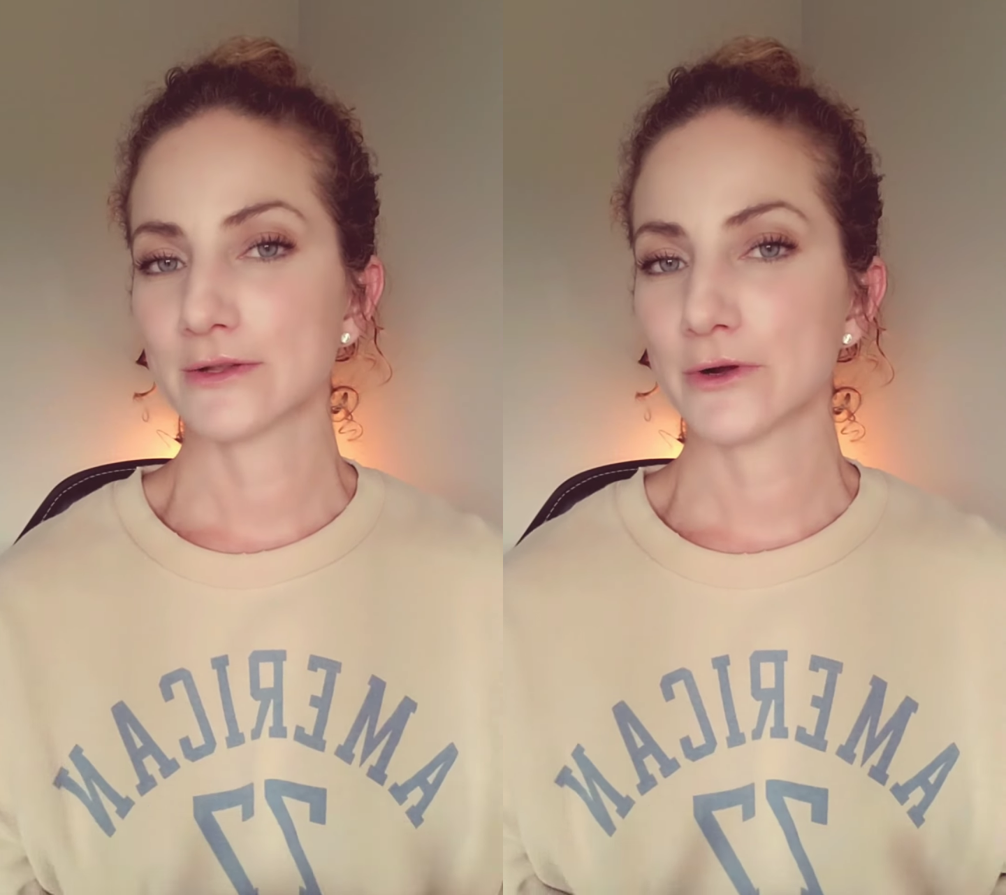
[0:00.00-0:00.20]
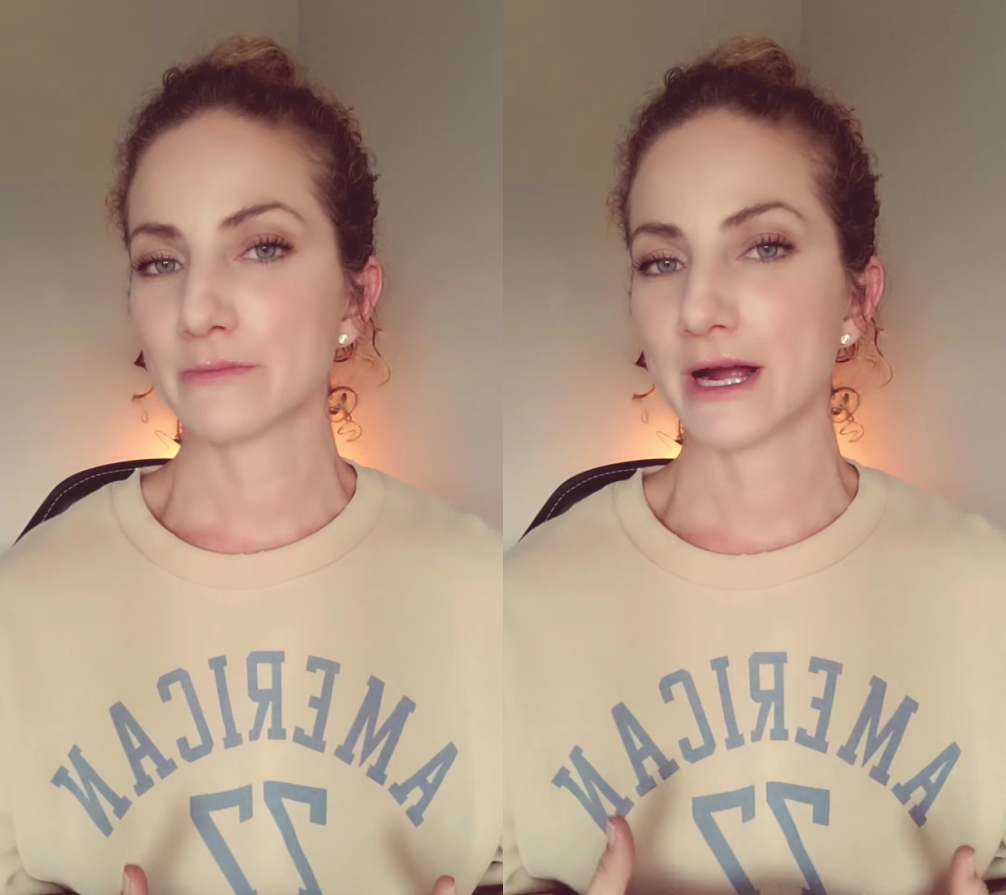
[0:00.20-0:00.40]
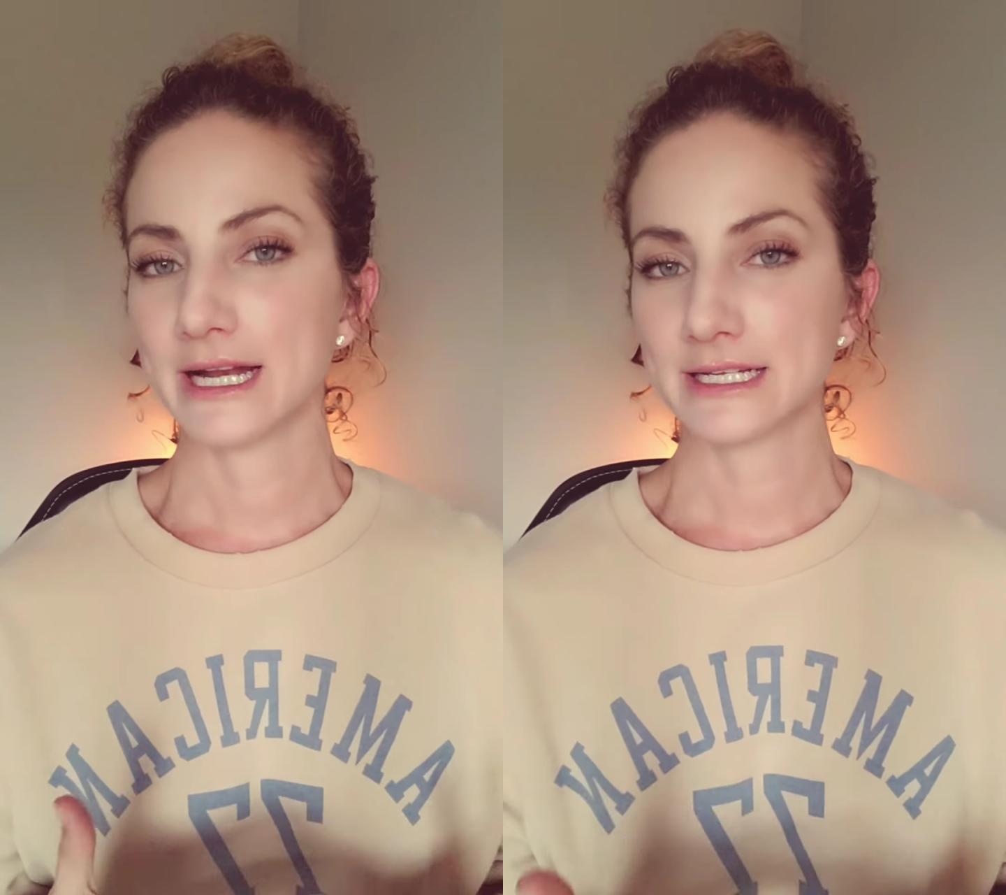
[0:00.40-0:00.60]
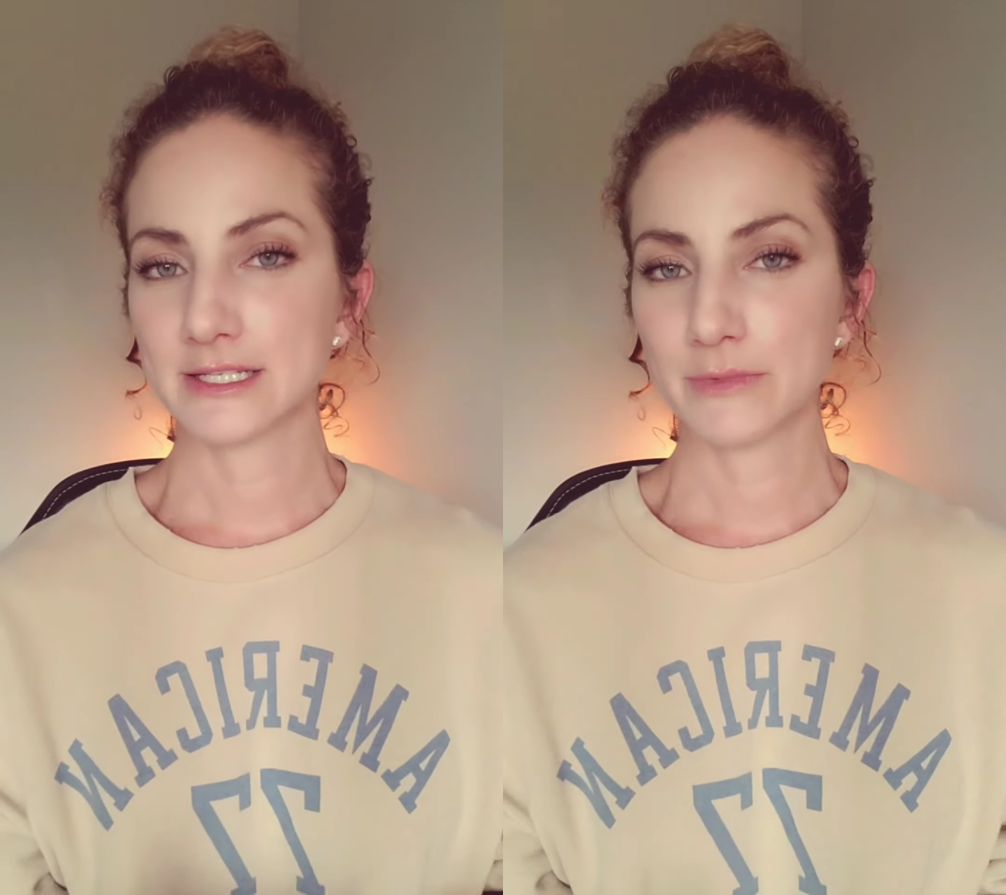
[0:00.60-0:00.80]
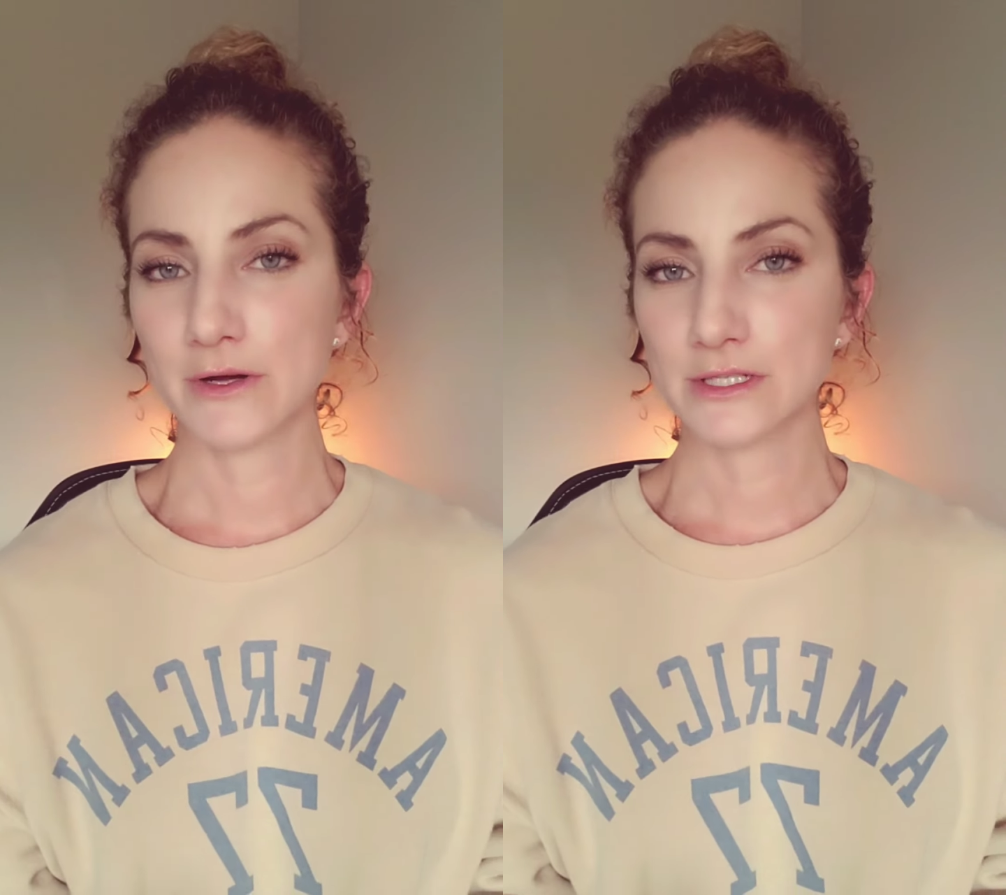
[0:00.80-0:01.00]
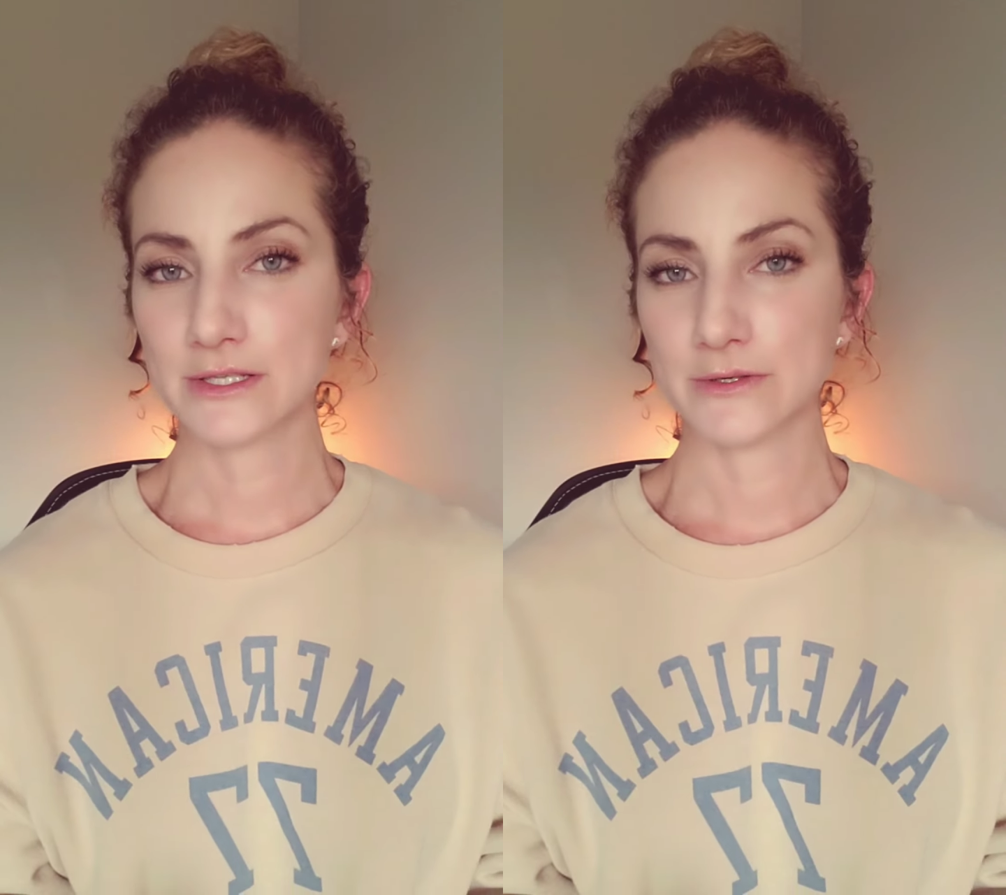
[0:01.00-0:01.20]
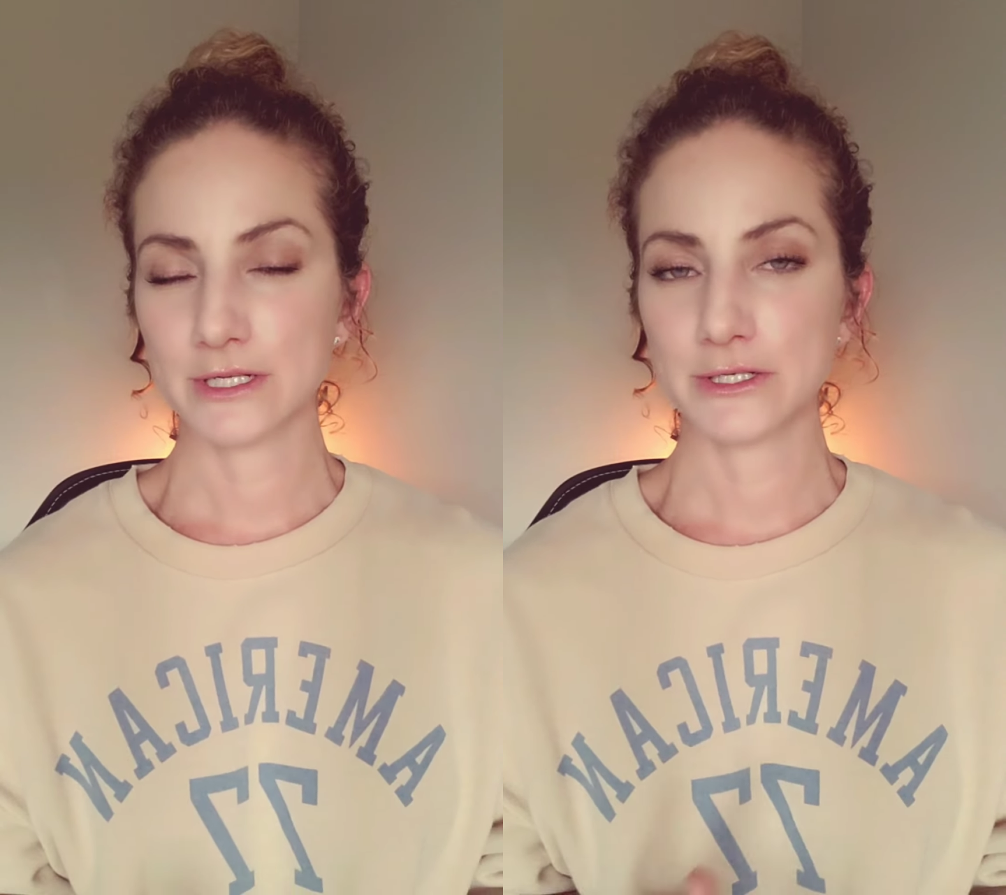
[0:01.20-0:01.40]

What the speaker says: the Lord might expose through a